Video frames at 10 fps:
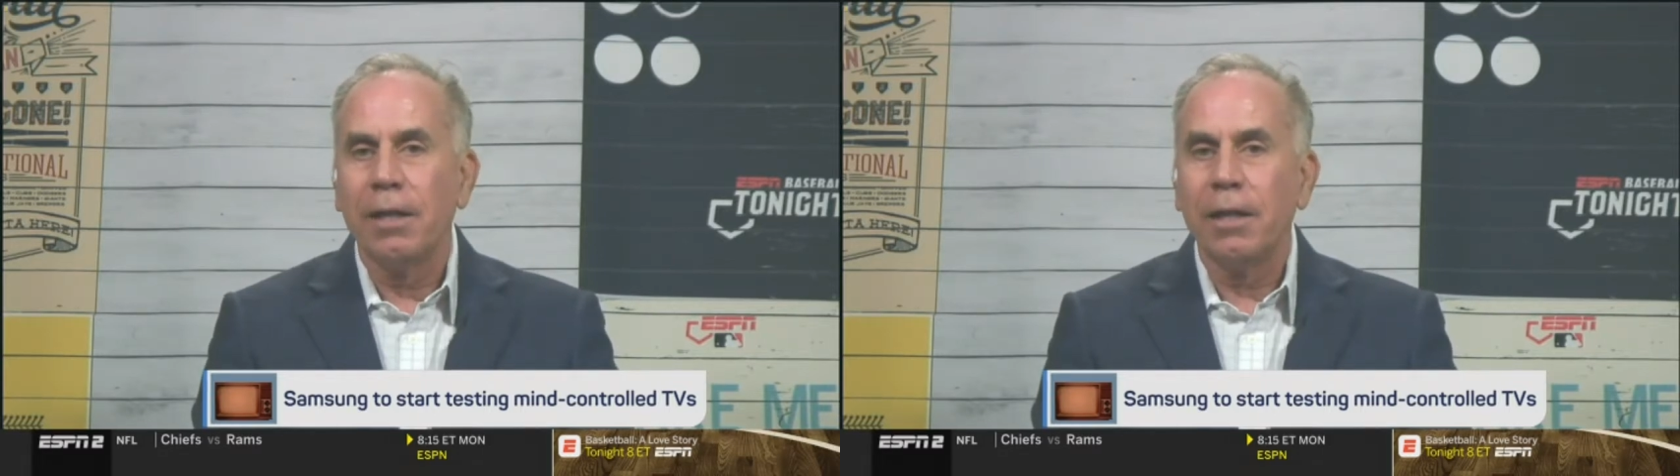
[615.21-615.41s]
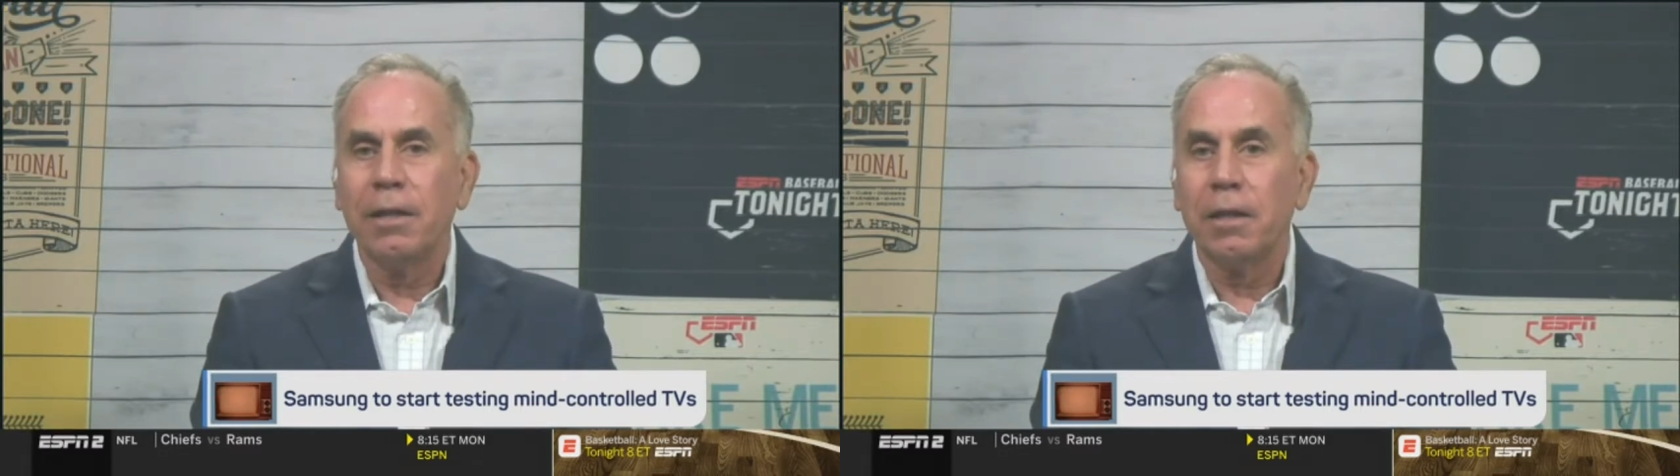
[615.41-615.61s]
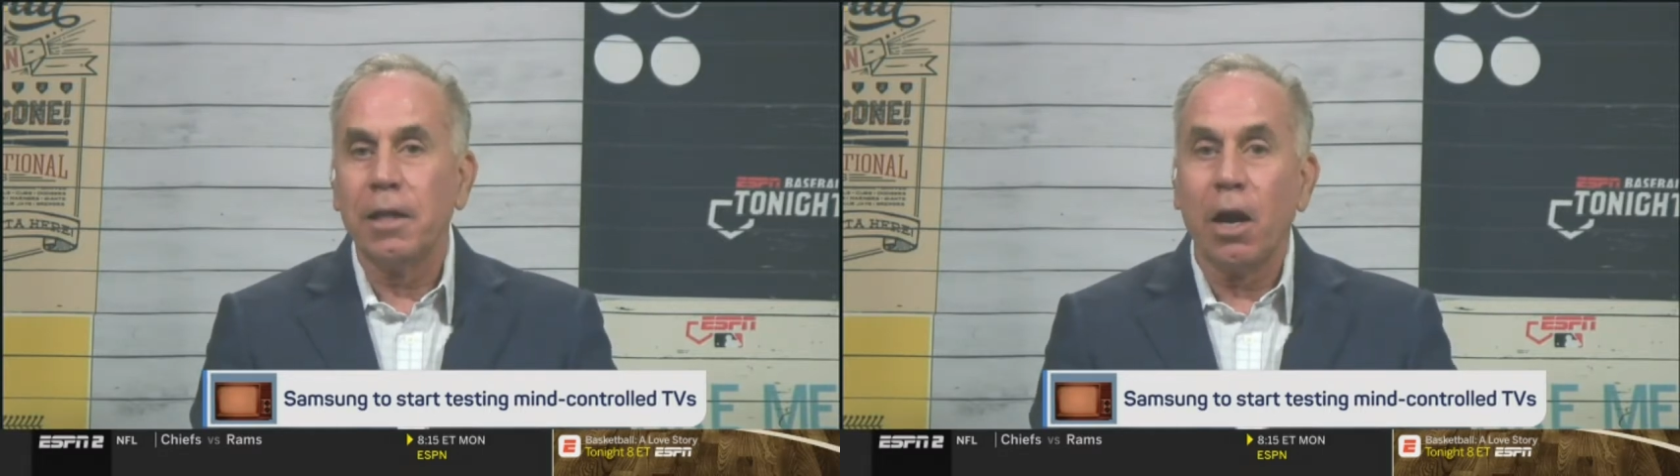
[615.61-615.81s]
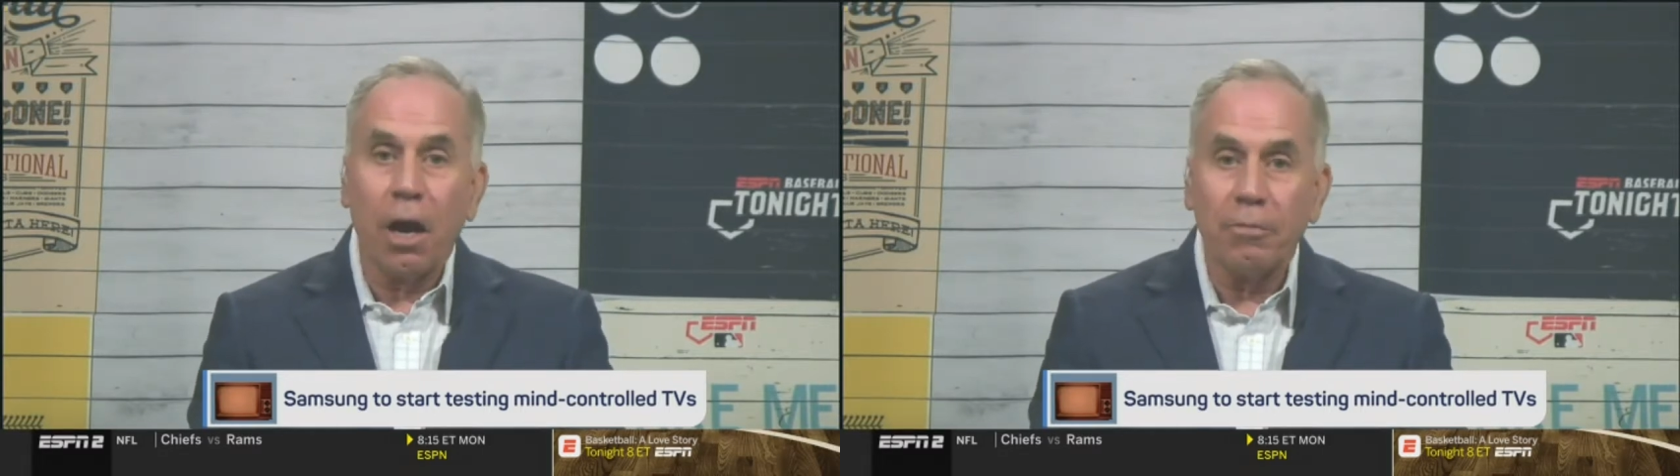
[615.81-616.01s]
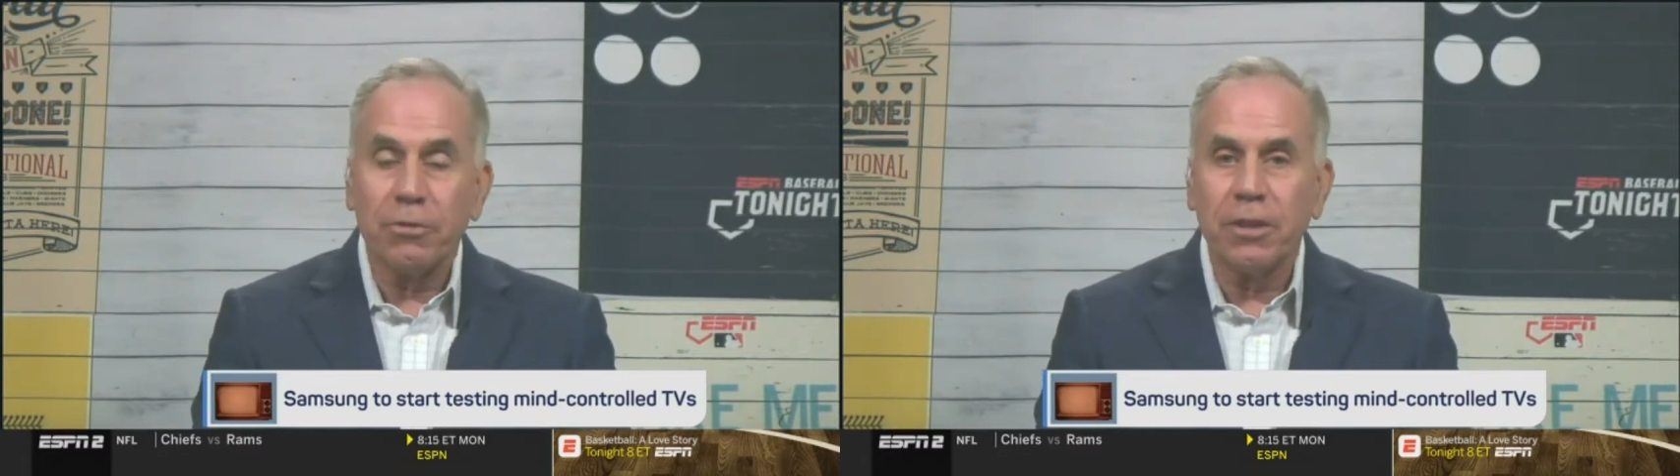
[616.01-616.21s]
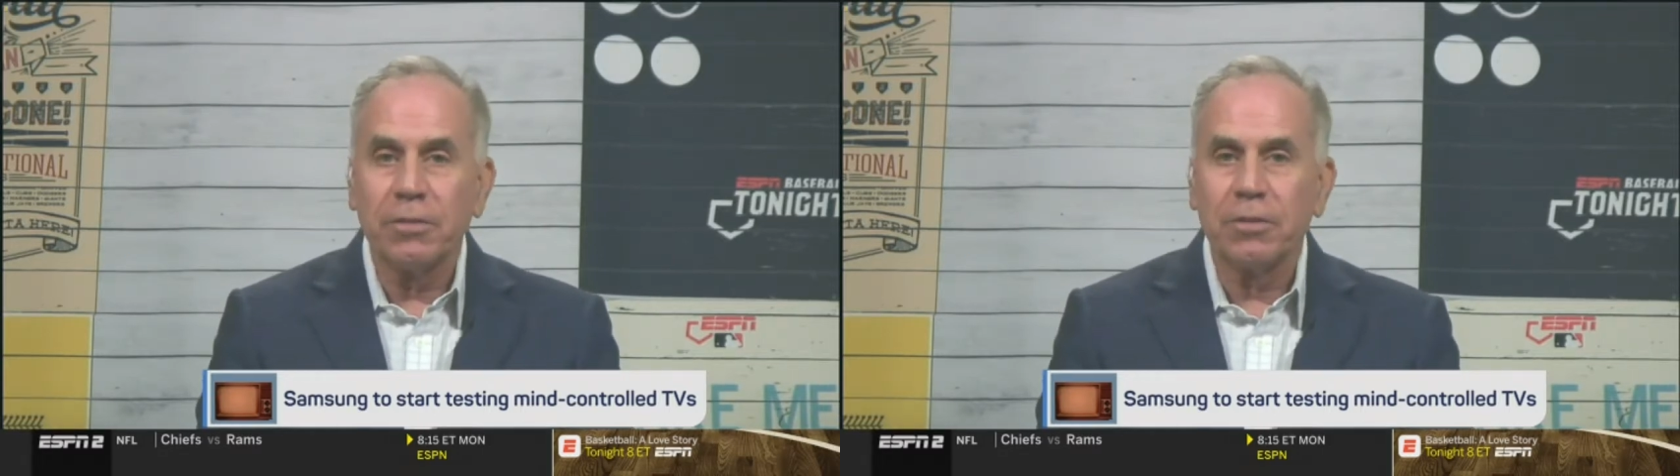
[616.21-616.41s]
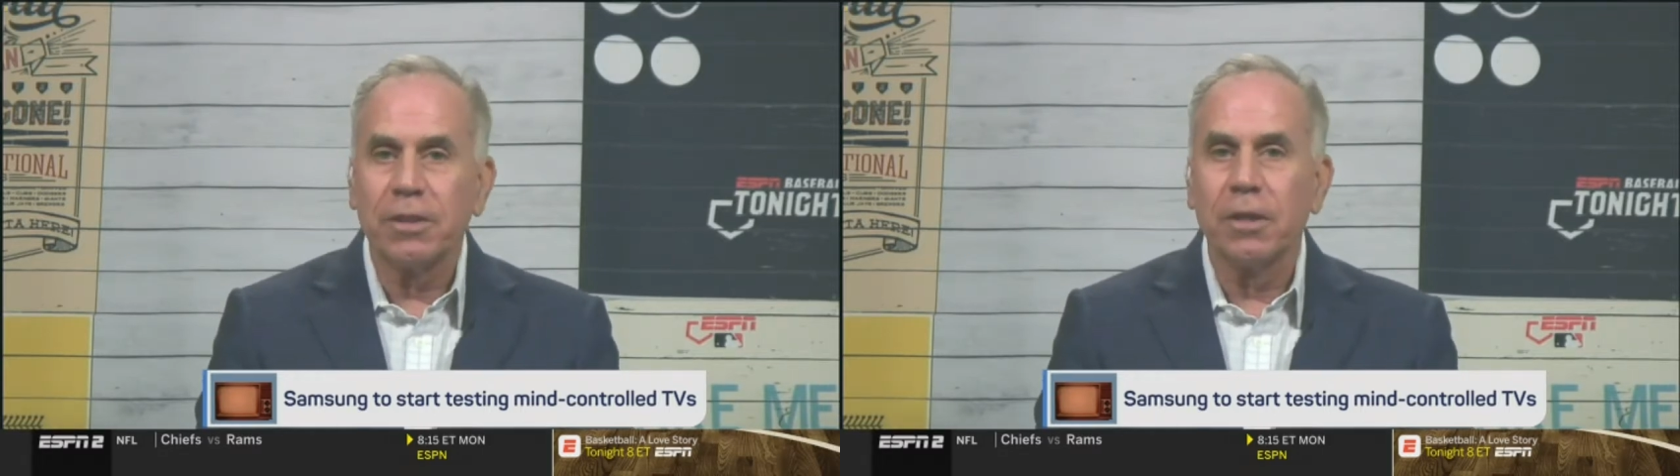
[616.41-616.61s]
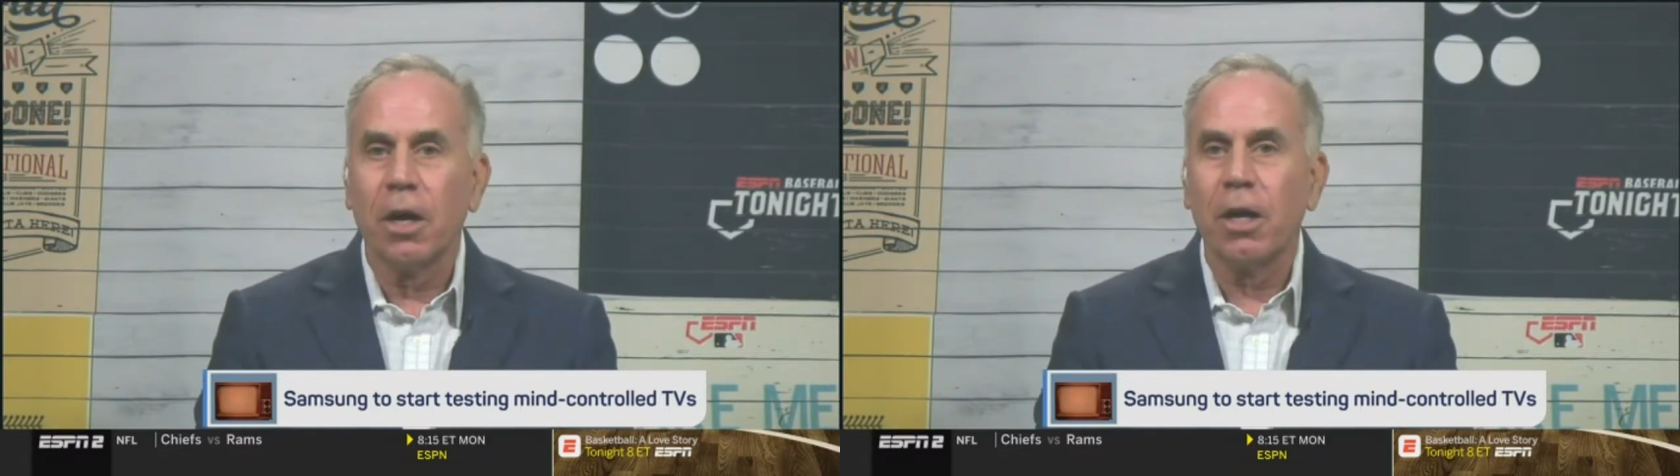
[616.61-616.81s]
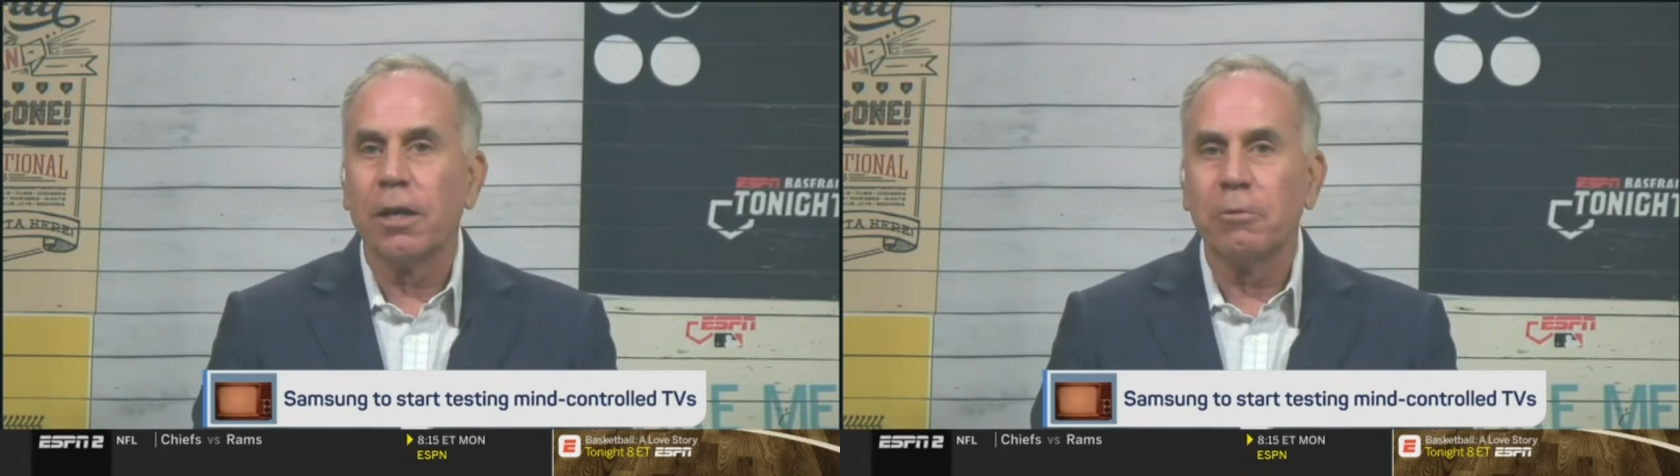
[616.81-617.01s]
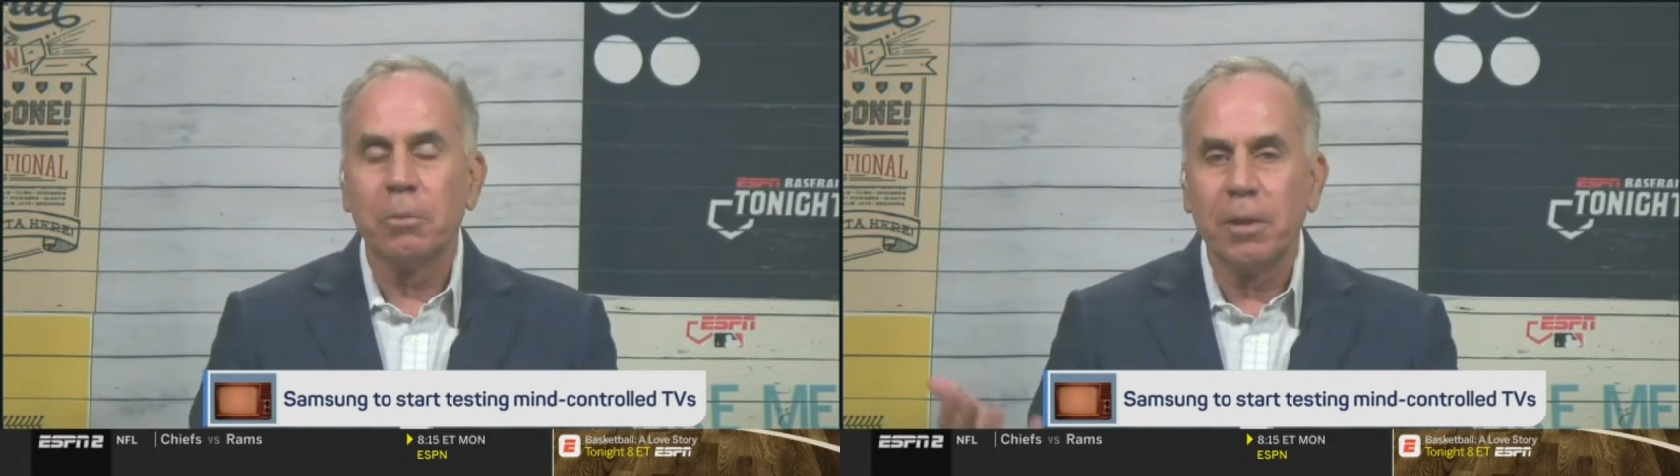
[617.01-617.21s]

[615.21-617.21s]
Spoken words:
And in the off-season,